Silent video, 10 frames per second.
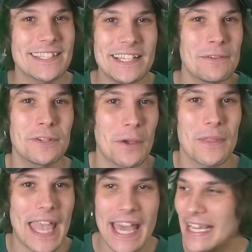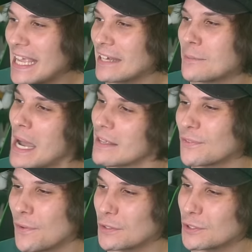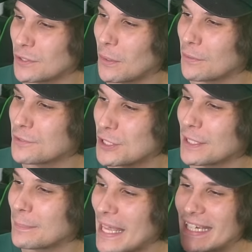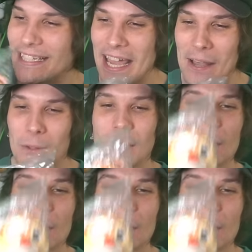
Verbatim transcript: didn't even know they had a Kingdom Hearts version of Chip and Dale.